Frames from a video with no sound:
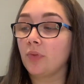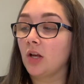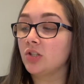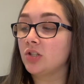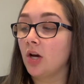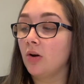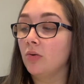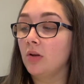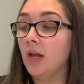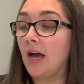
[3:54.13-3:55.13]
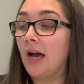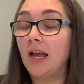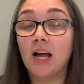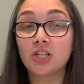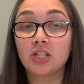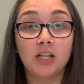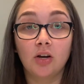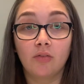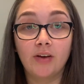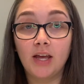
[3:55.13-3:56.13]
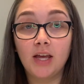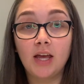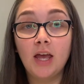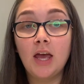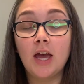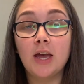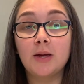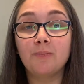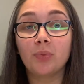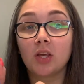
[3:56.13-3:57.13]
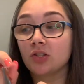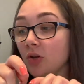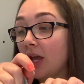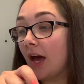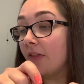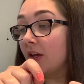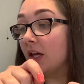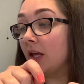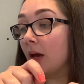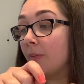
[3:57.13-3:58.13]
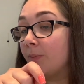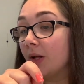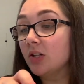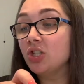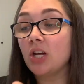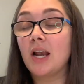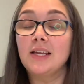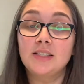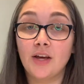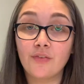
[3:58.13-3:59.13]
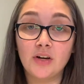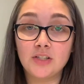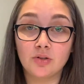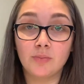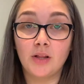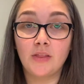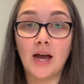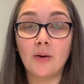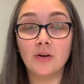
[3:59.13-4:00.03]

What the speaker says: So yeah, I actually love it. So yeah, the builder gel is definitely something that I would